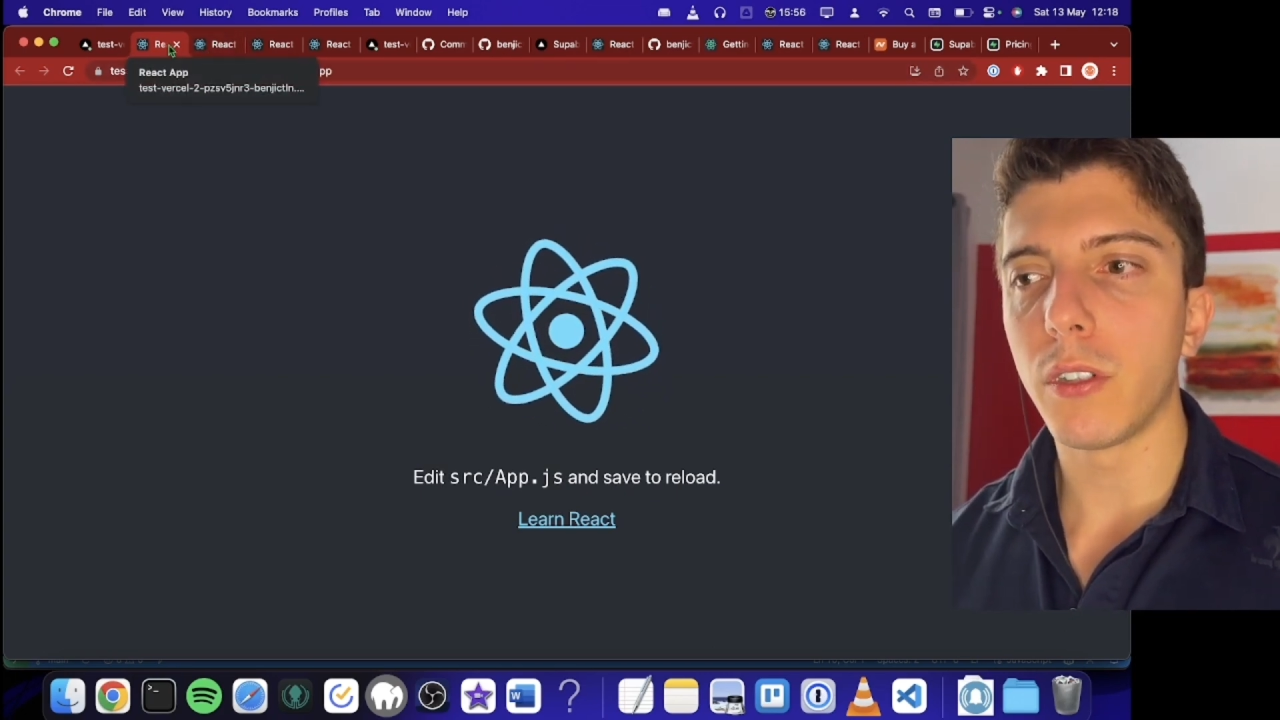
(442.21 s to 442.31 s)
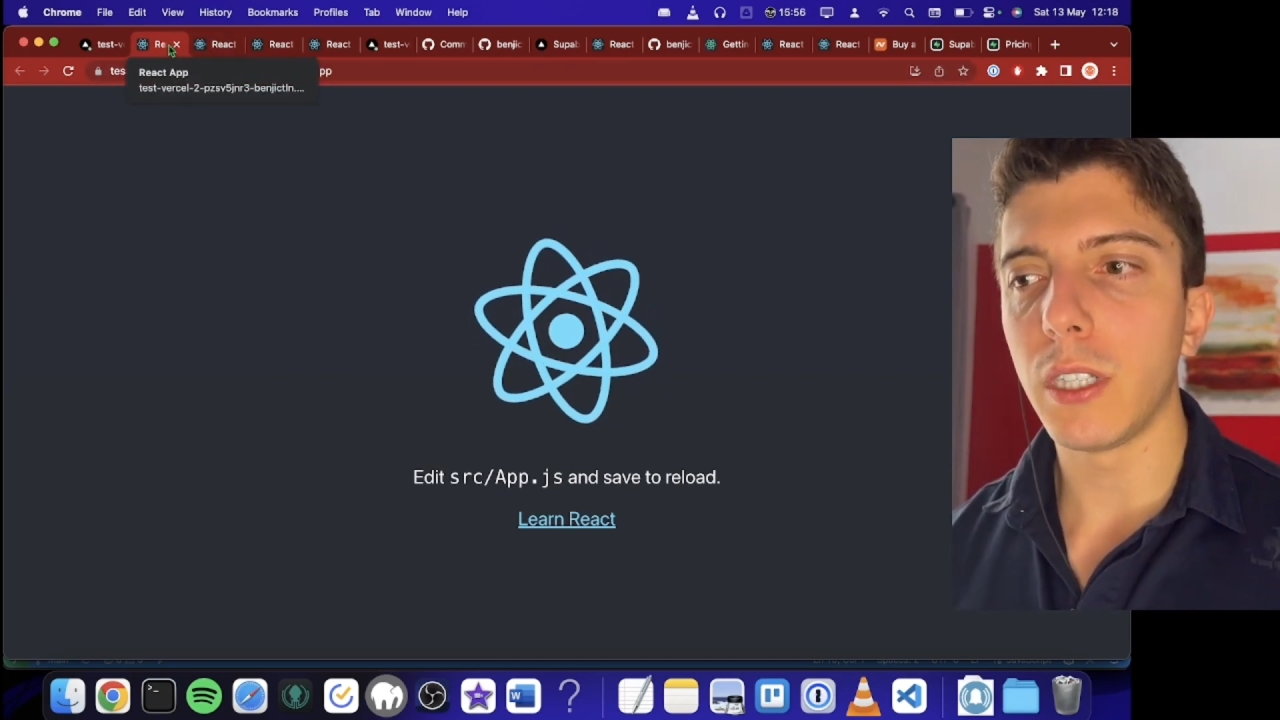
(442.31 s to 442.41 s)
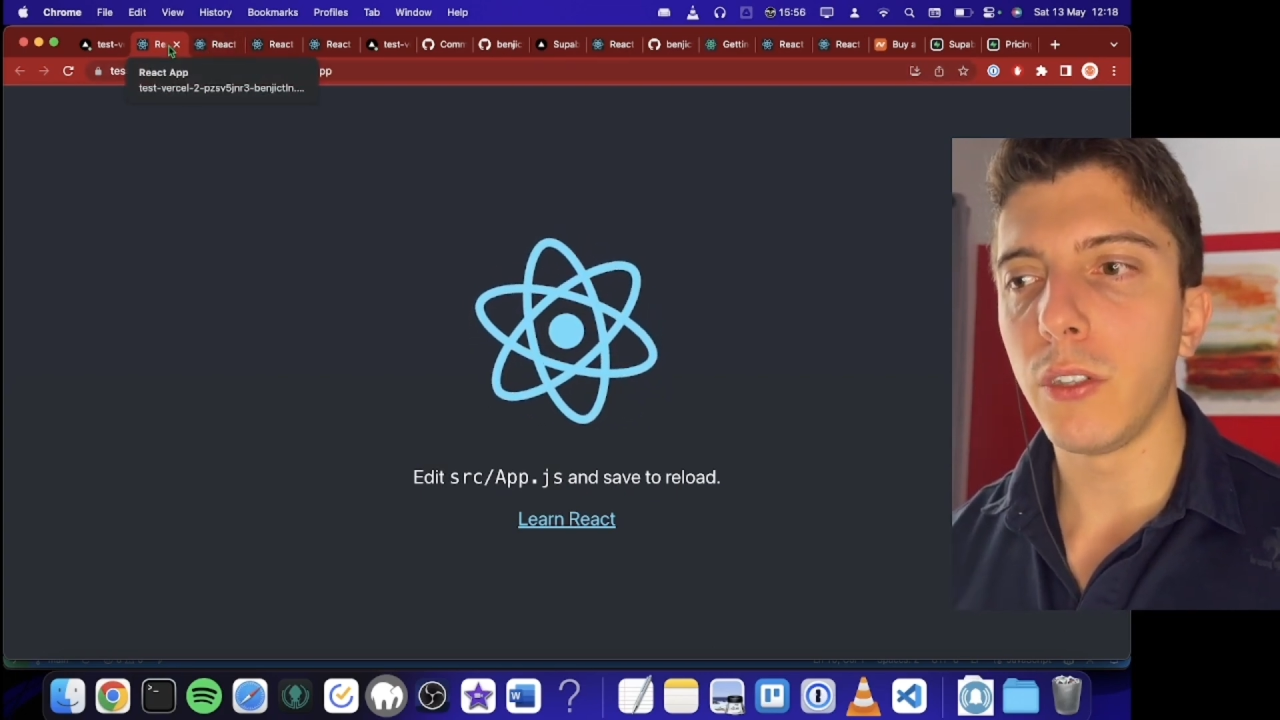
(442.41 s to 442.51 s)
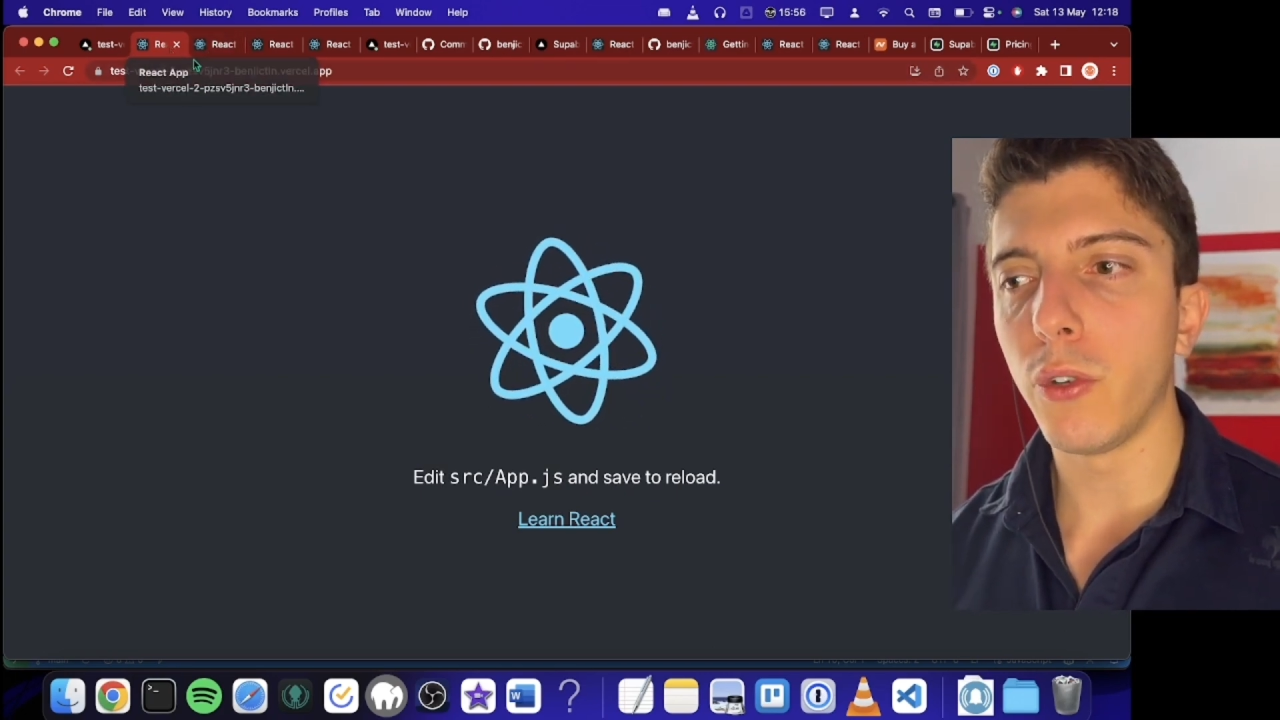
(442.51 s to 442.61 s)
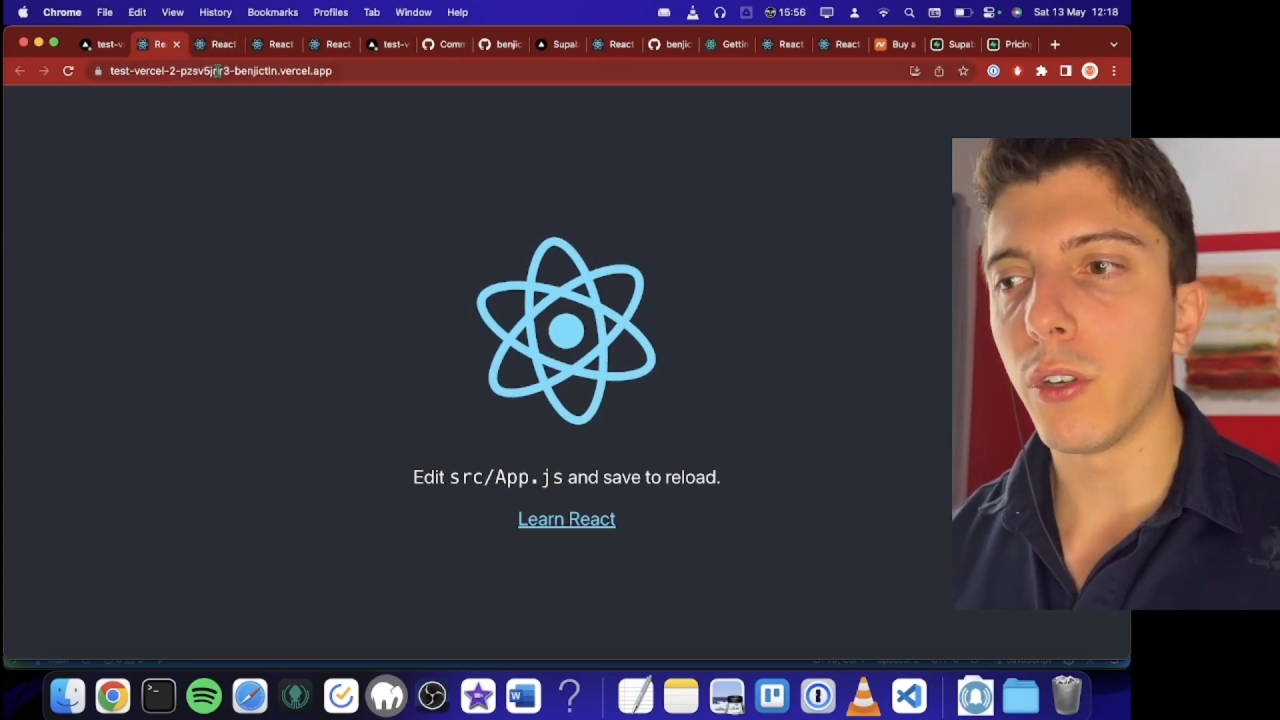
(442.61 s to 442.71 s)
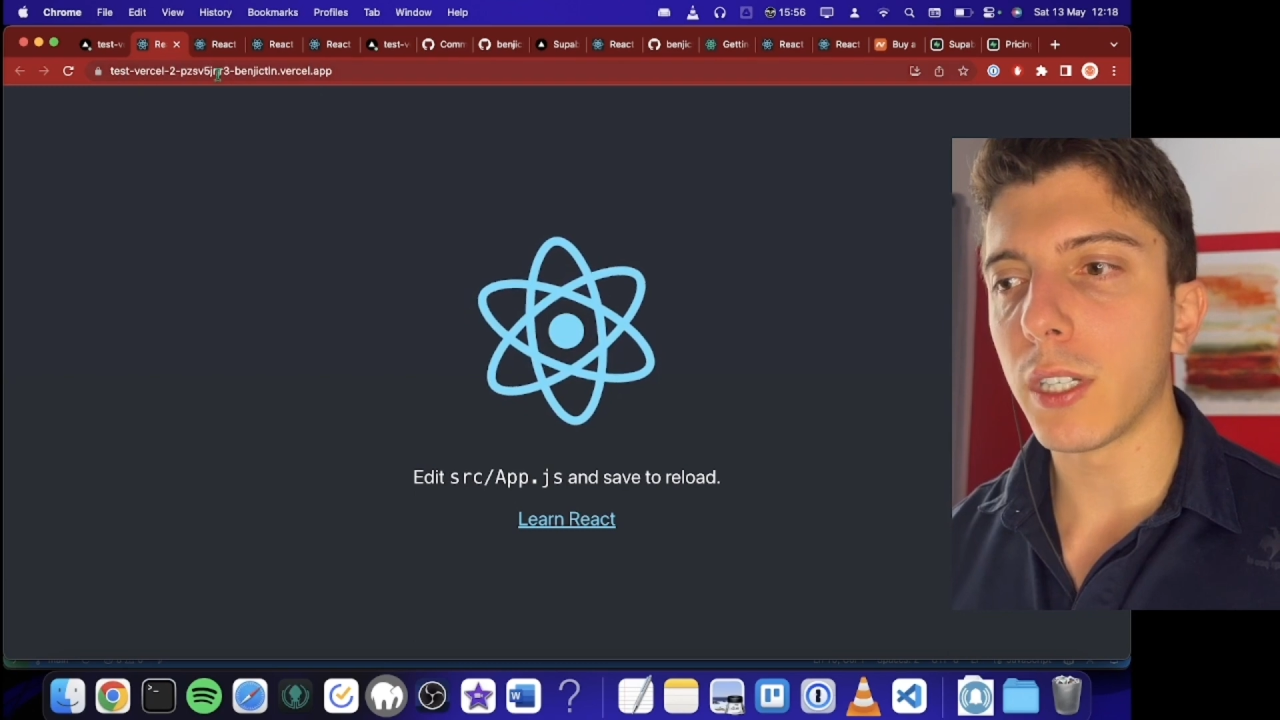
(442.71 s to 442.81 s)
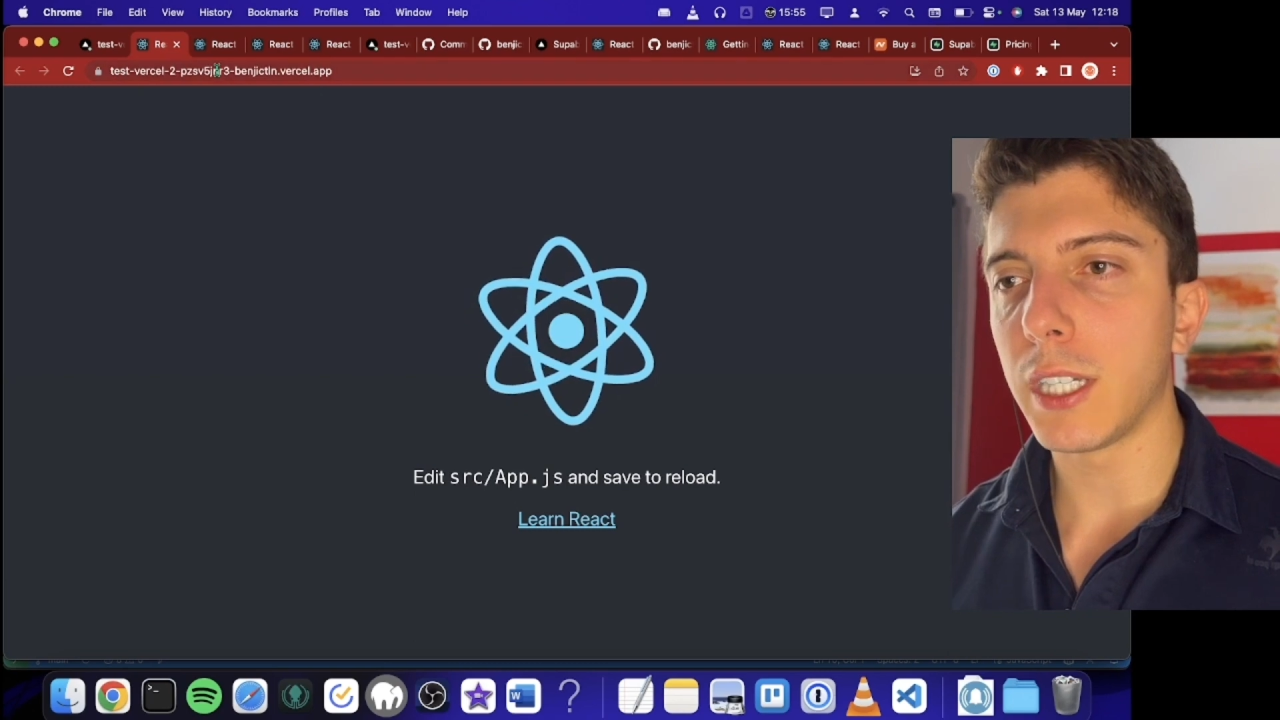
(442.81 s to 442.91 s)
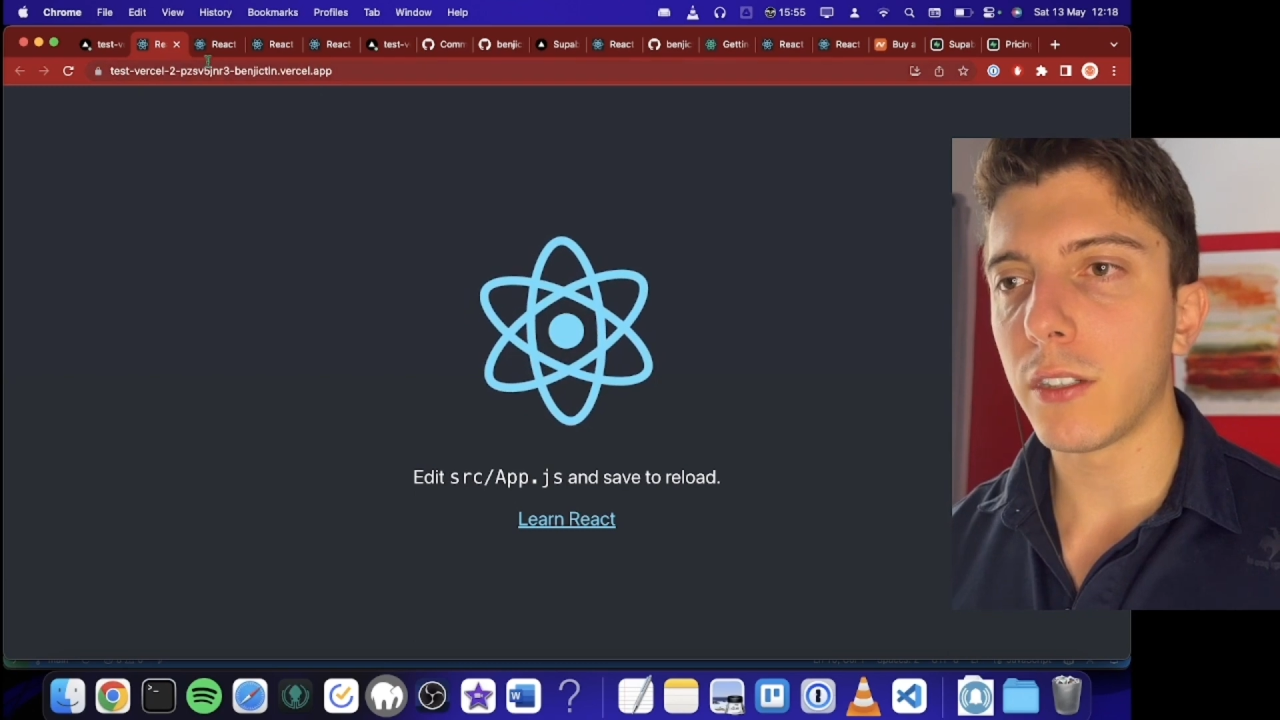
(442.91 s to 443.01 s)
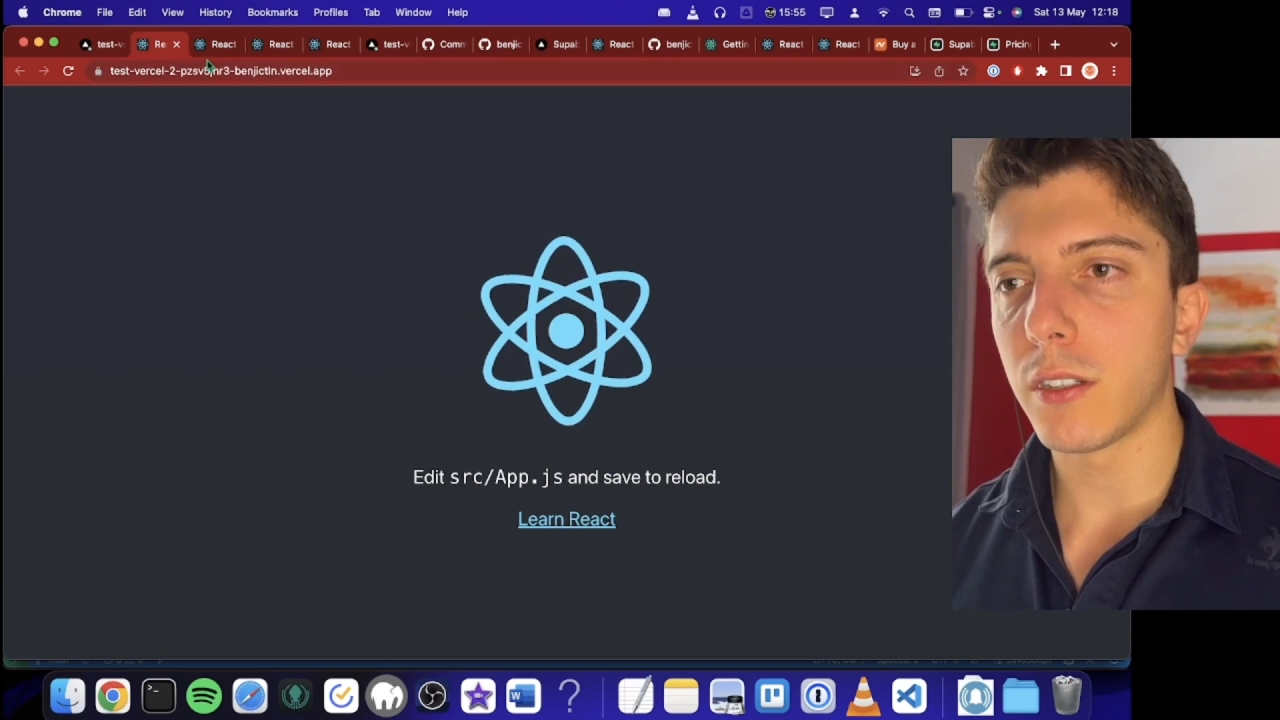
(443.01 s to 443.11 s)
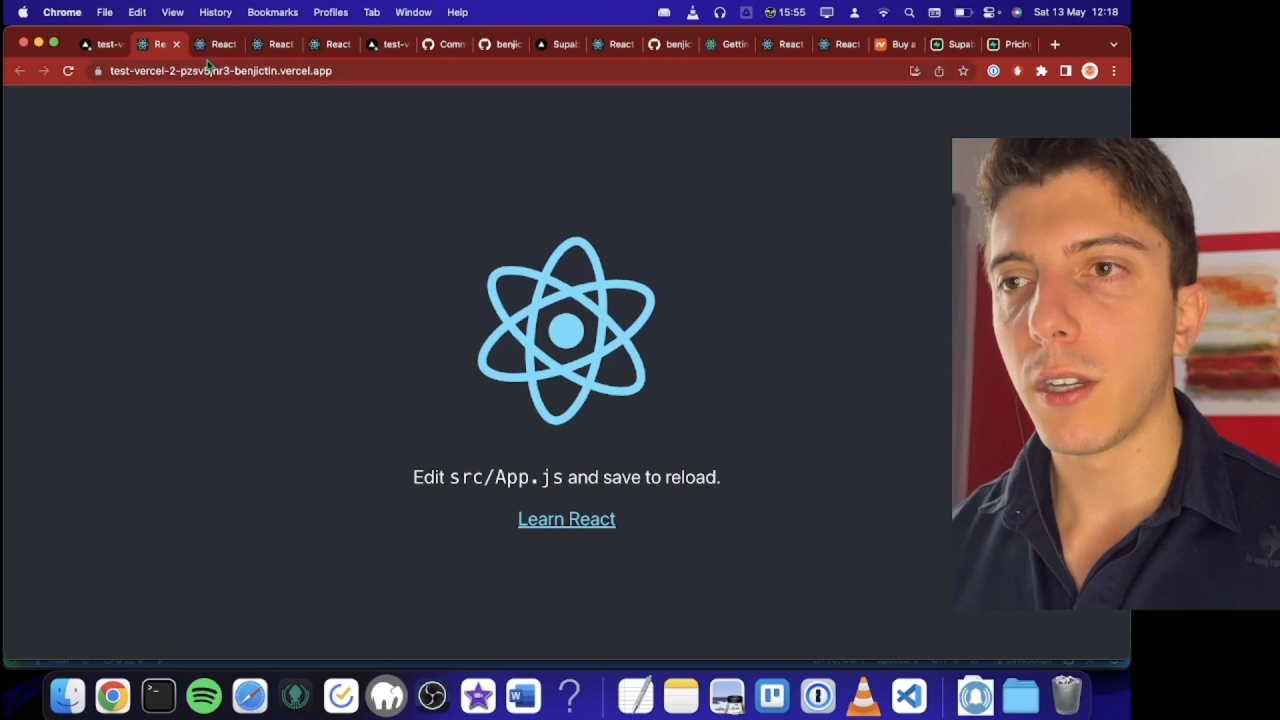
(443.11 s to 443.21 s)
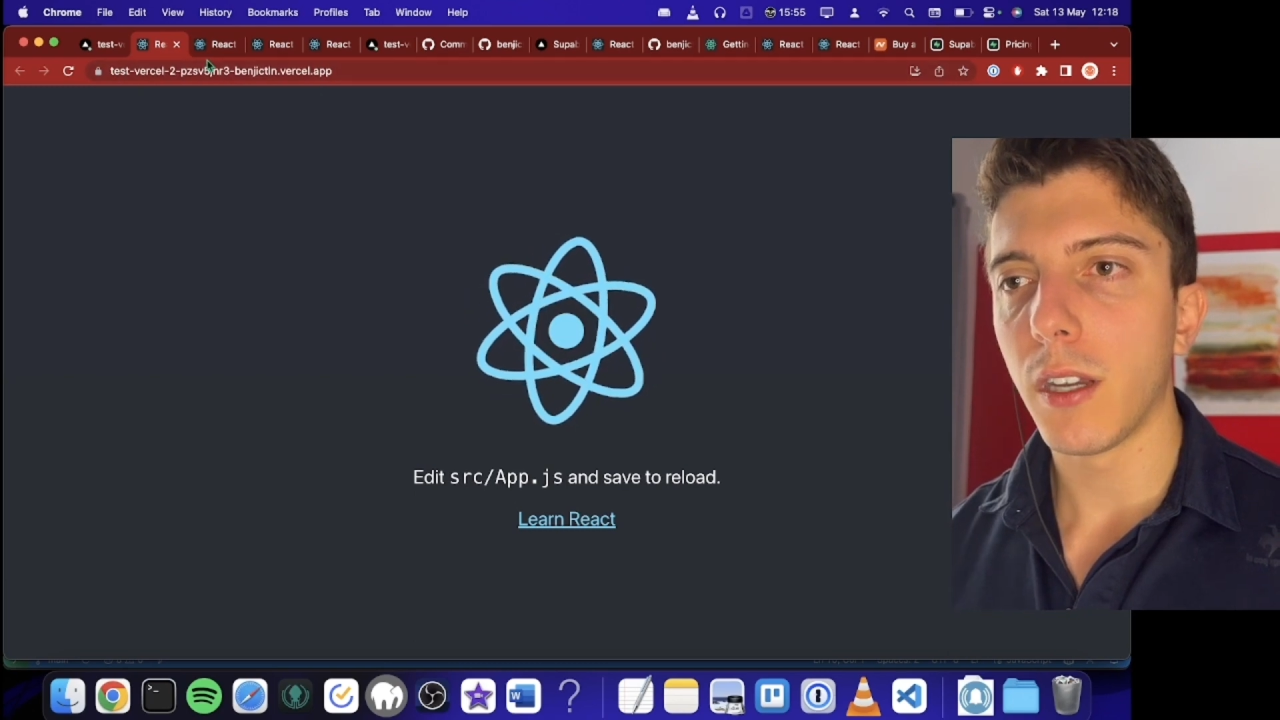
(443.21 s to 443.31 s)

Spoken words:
in your Git.